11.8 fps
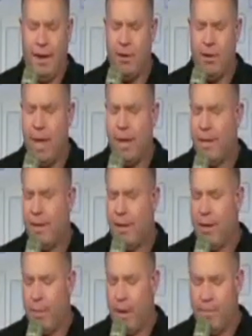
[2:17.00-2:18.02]

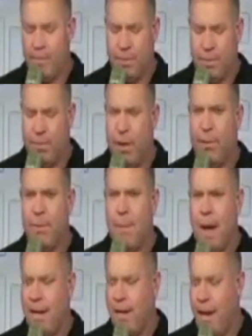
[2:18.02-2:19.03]
humanitarian problems with the way we
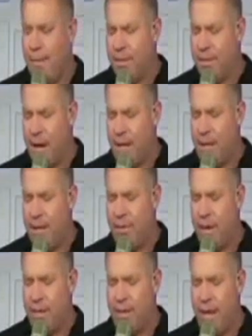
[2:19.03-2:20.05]
mine diamonds. Talk to
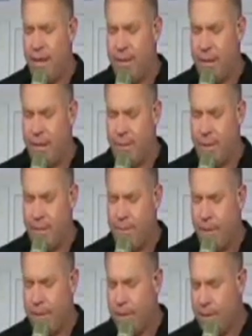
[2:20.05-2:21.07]
that a little bit,
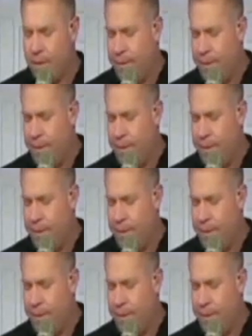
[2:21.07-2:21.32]
please.